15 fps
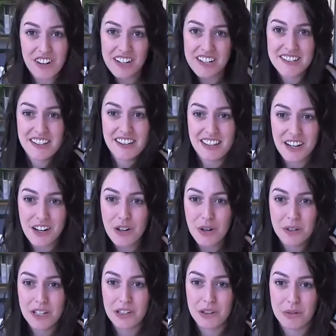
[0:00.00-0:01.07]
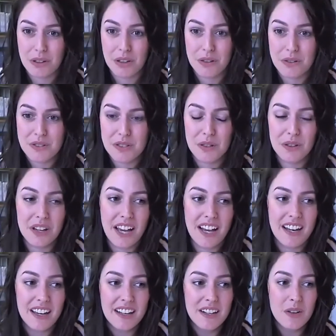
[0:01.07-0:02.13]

it is that they're going through. So like,